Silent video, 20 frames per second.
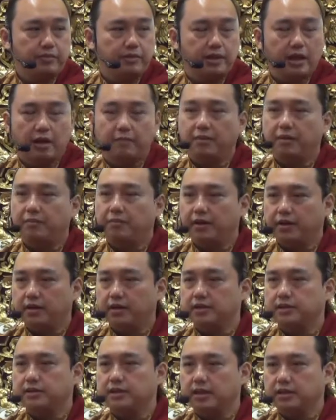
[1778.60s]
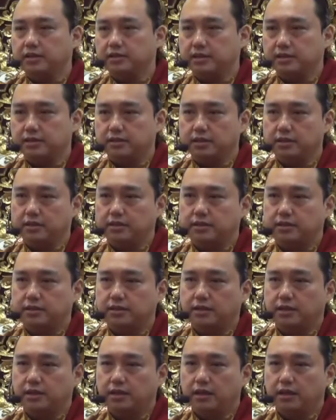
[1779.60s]
Dharma brothers and sisters,
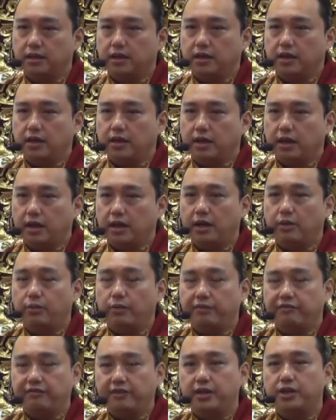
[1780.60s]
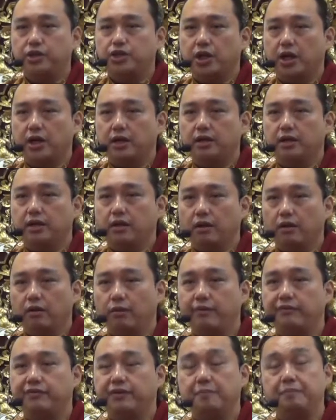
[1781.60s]
and with each other,
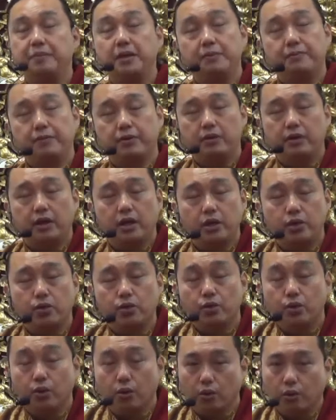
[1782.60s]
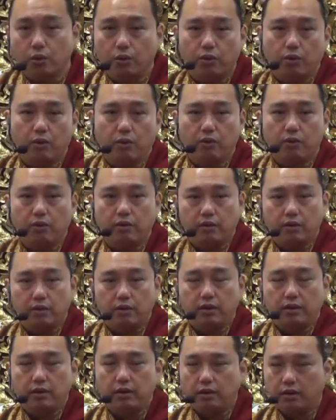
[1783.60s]
with the people that you know
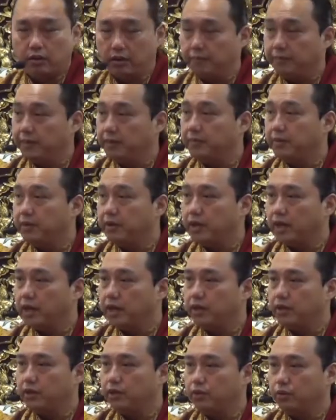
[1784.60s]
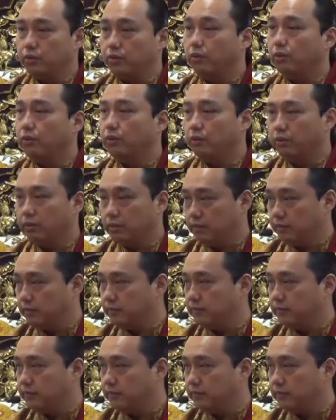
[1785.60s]
or the people that you don't know.